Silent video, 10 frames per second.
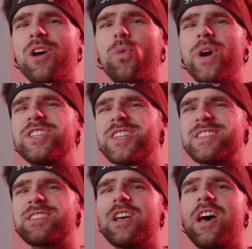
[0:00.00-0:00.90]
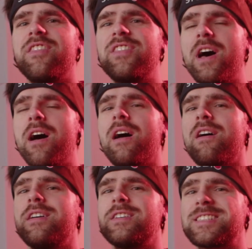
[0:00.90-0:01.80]
which is the
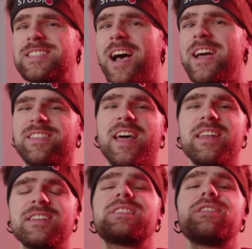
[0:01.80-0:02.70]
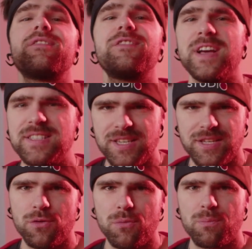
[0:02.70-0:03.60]
side that is facing
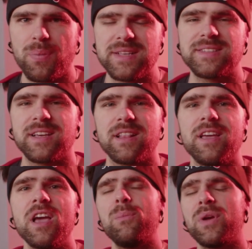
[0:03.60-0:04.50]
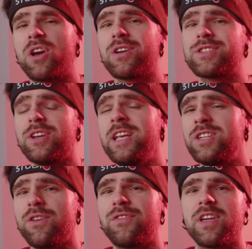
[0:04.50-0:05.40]
you basically because
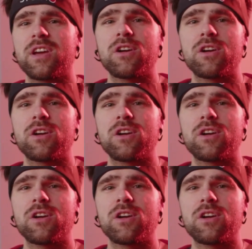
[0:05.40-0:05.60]
each of the